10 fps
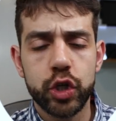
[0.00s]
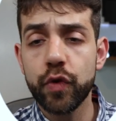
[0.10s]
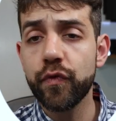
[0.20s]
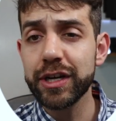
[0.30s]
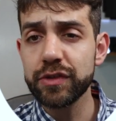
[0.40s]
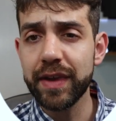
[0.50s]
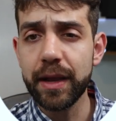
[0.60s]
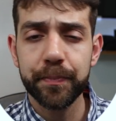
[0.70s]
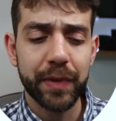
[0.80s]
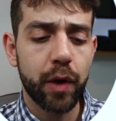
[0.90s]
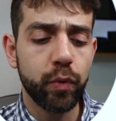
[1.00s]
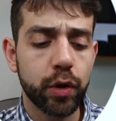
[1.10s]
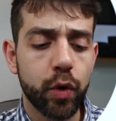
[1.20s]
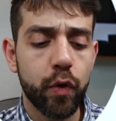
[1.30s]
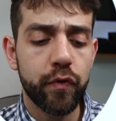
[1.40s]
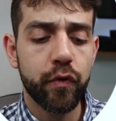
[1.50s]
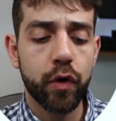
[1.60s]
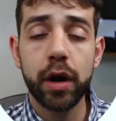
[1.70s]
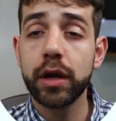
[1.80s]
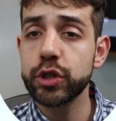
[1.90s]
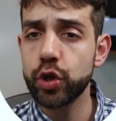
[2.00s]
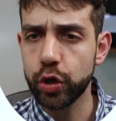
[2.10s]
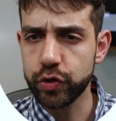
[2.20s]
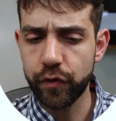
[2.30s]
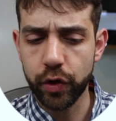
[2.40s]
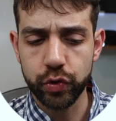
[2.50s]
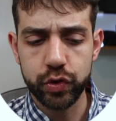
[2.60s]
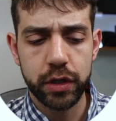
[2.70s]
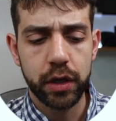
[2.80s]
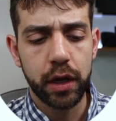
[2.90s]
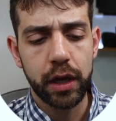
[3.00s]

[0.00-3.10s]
So first thing, I will go for Synology Photos.